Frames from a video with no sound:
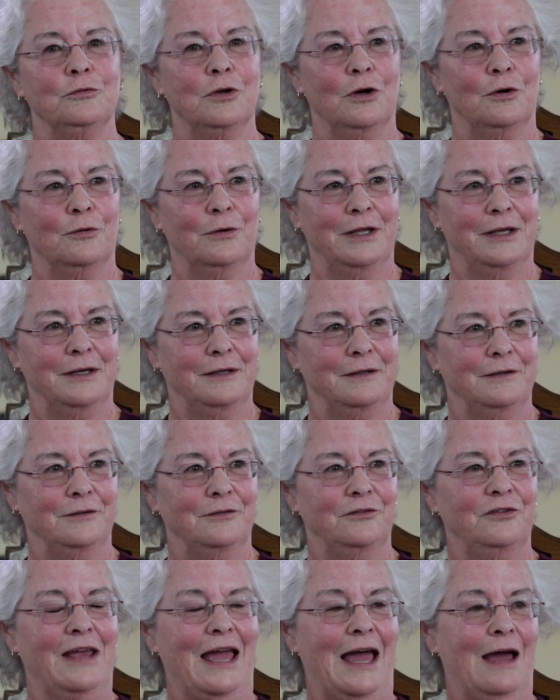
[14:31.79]
go in
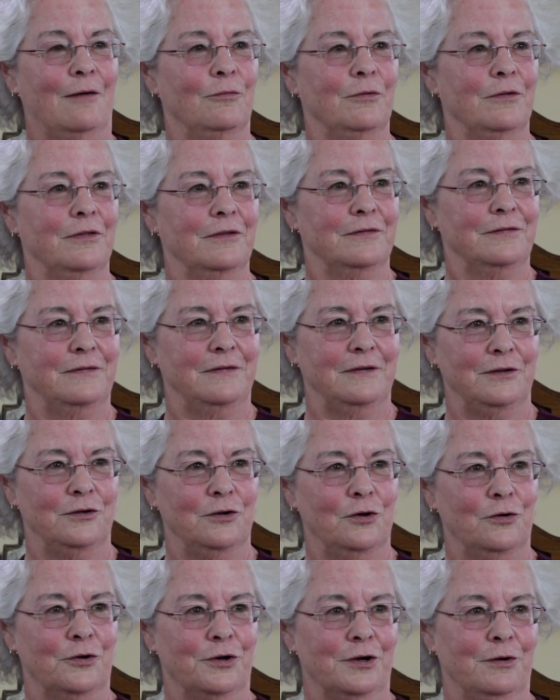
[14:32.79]
and chat with a
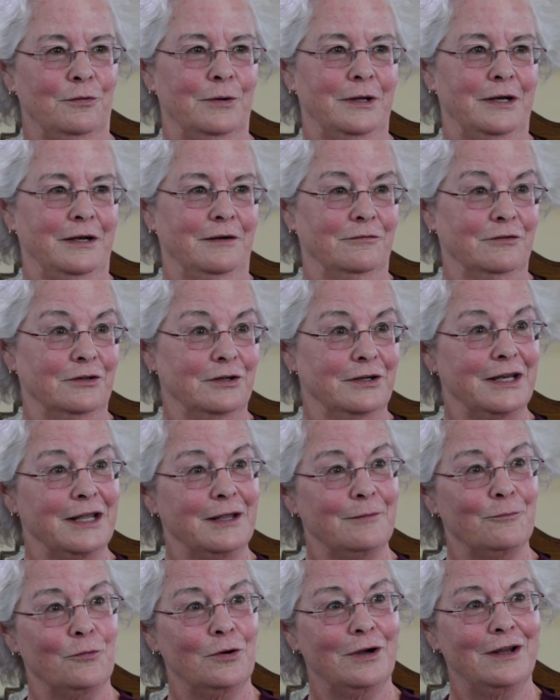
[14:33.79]
señora, whatever her
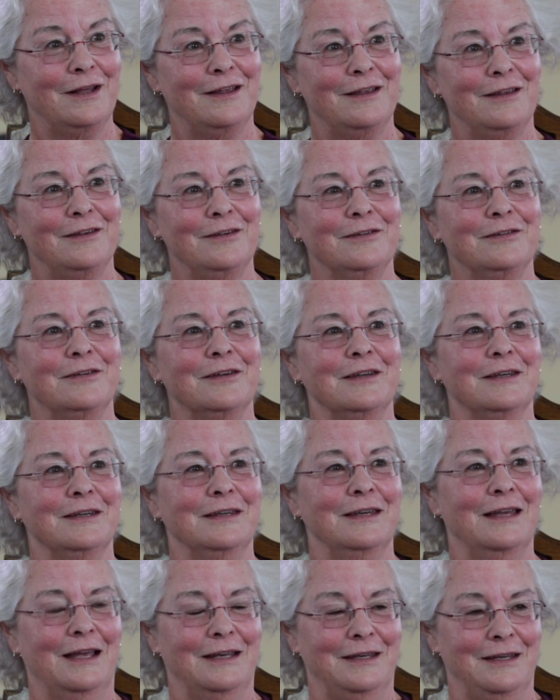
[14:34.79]
name was,
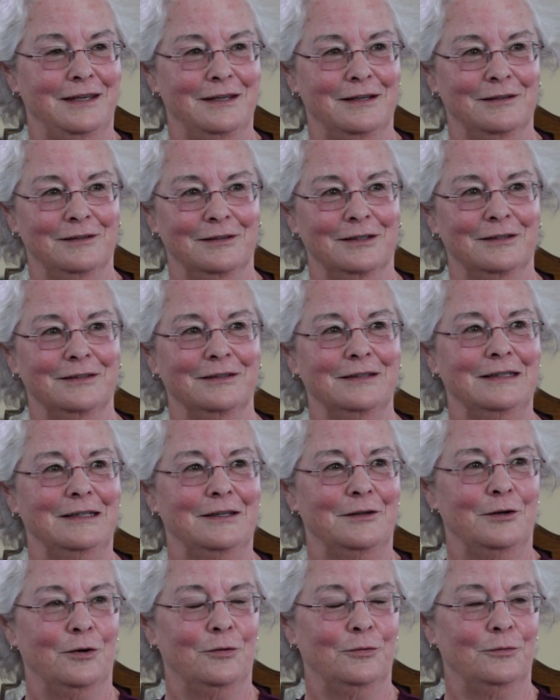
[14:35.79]
and I need a
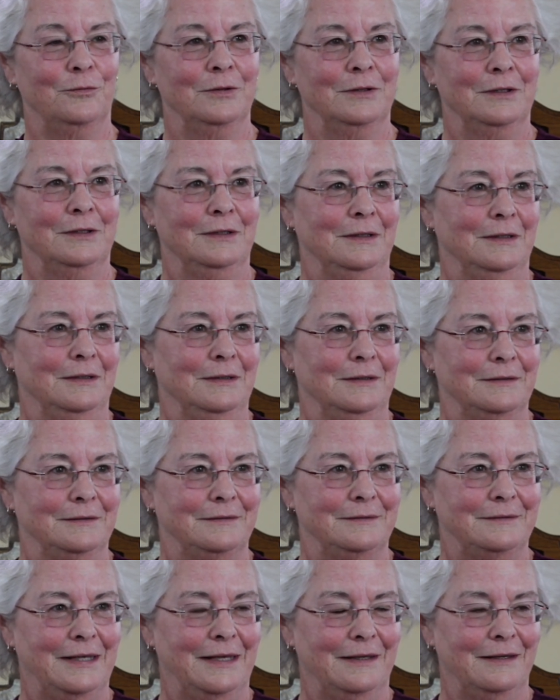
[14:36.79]
little,
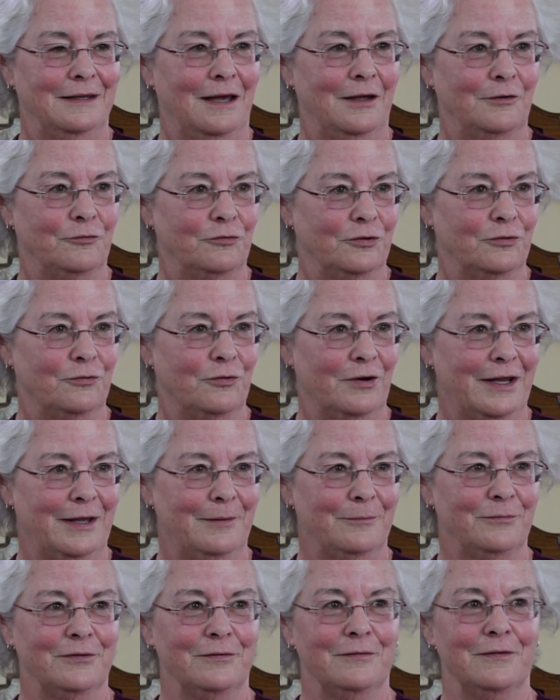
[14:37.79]
100
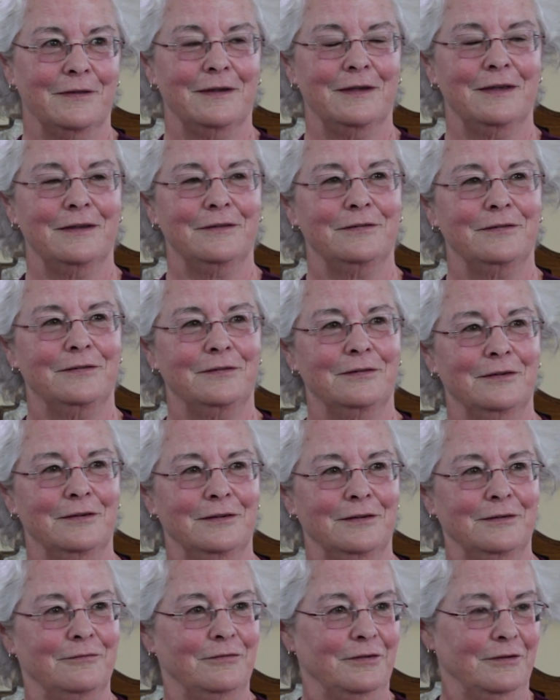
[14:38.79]
grams of this
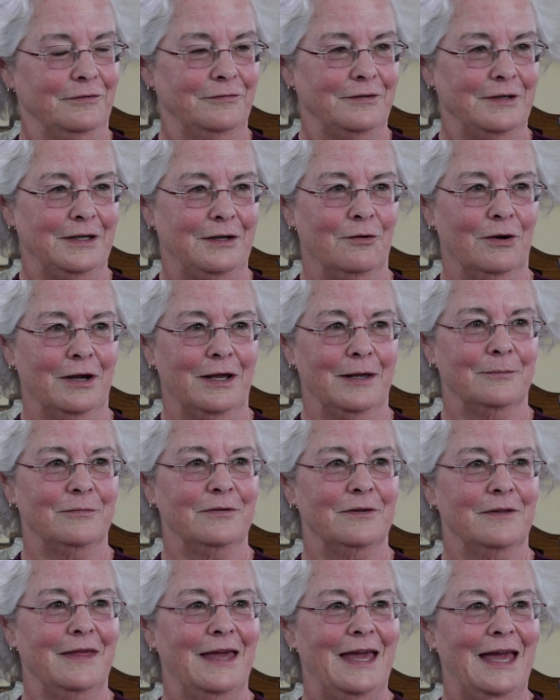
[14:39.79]
and 50
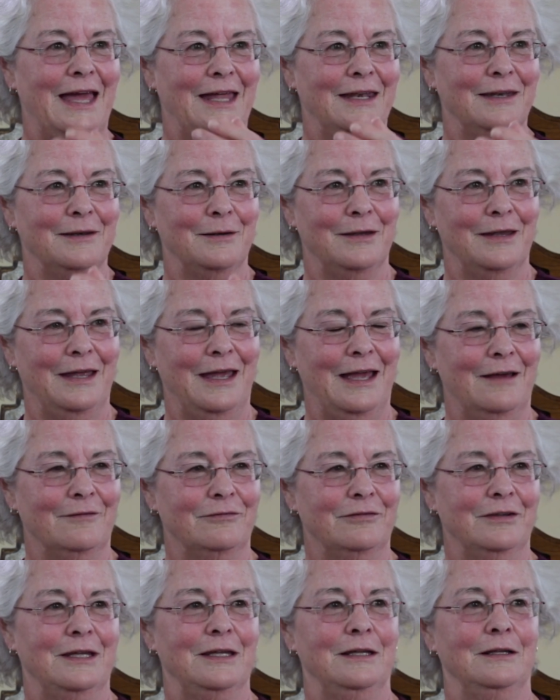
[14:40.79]
grams of that and a
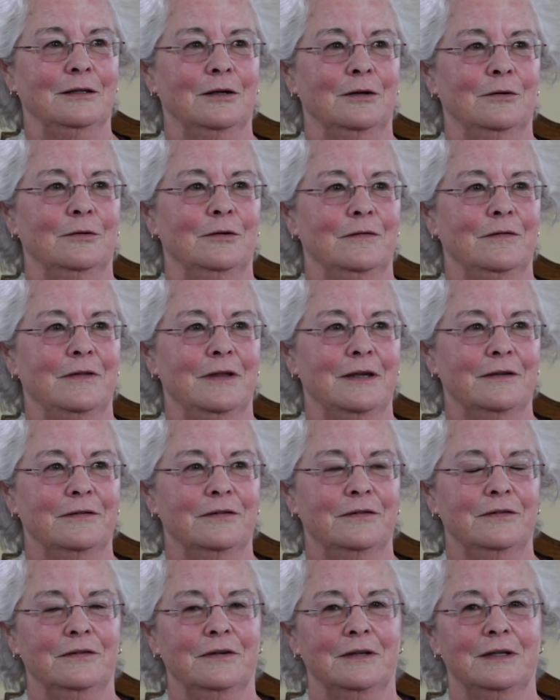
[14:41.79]
half kilo of
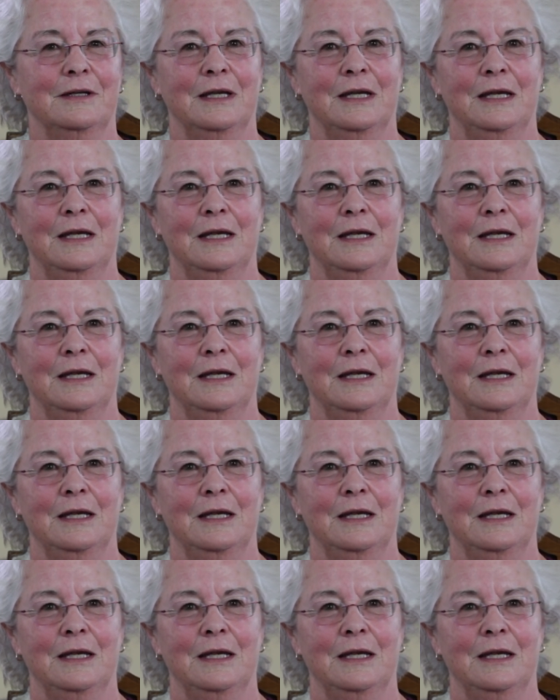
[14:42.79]
this. And